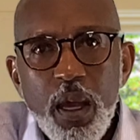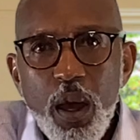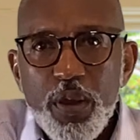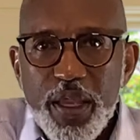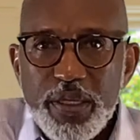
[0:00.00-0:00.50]

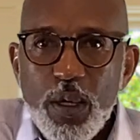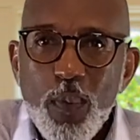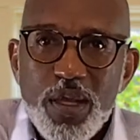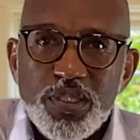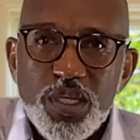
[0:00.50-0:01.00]
Okay, now
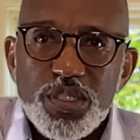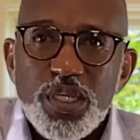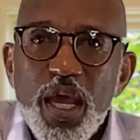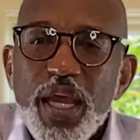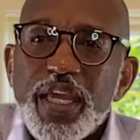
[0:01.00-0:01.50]
watch this.
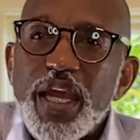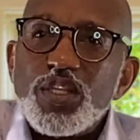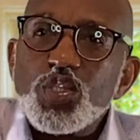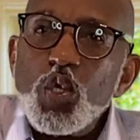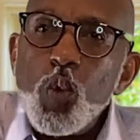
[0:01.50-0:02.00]
Can
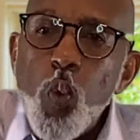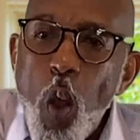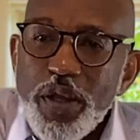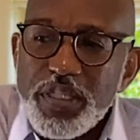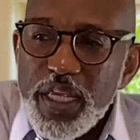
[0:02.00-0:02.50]
two
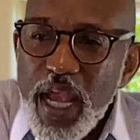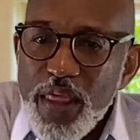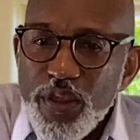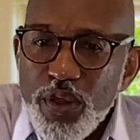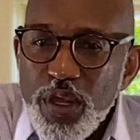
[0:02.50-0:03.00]
war
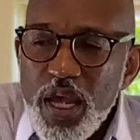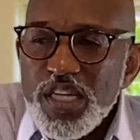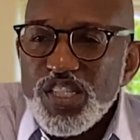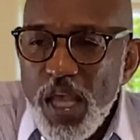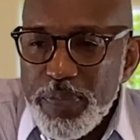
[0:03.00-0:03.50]
together?
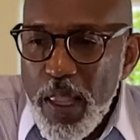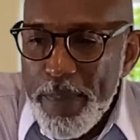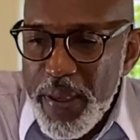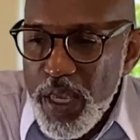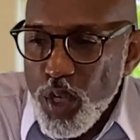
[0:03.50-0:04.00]
Said they
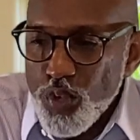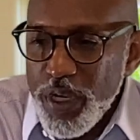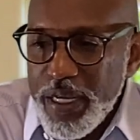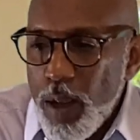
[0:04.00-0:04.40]
be agreed.